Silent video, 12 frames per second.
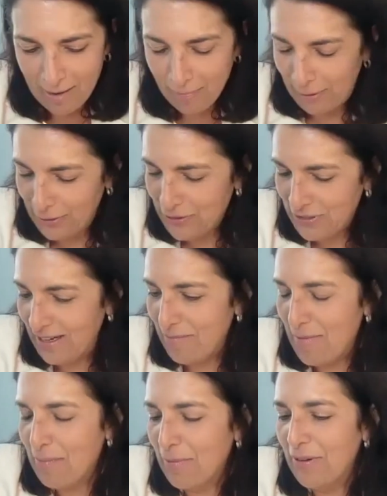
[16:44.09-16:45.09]
person and
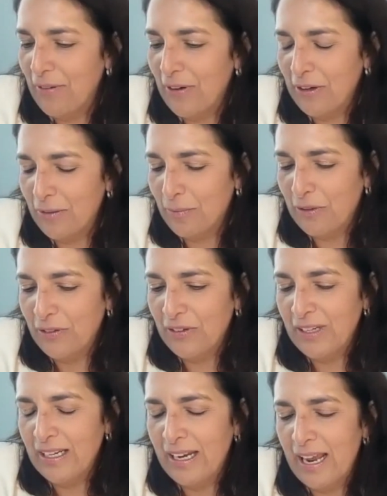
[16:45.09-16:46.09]
member of our community,